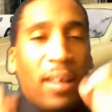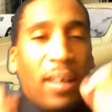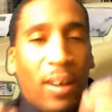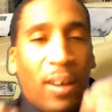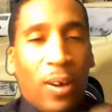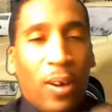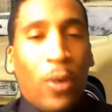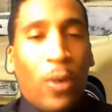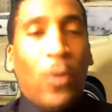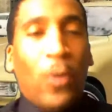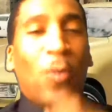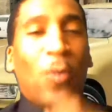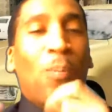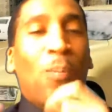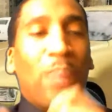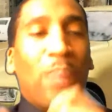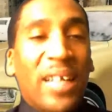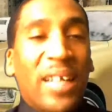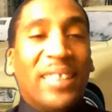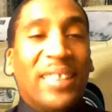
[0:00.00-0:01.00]
owned
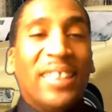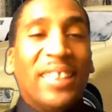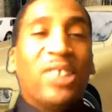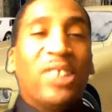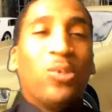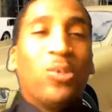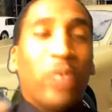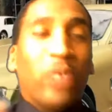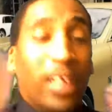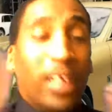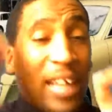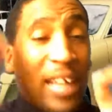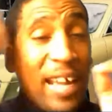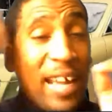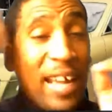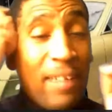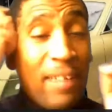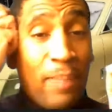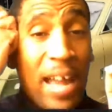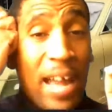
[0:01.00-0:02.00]
business really
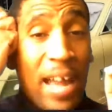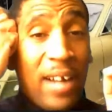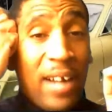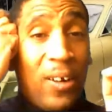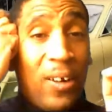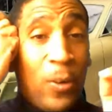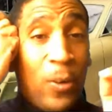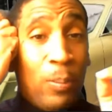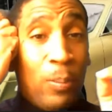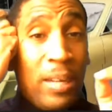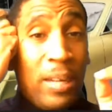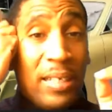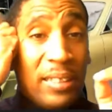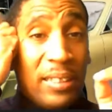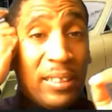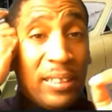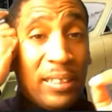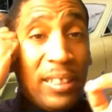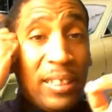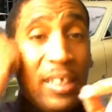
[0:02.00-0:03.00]
a black owned
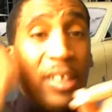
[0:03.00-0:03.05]
business?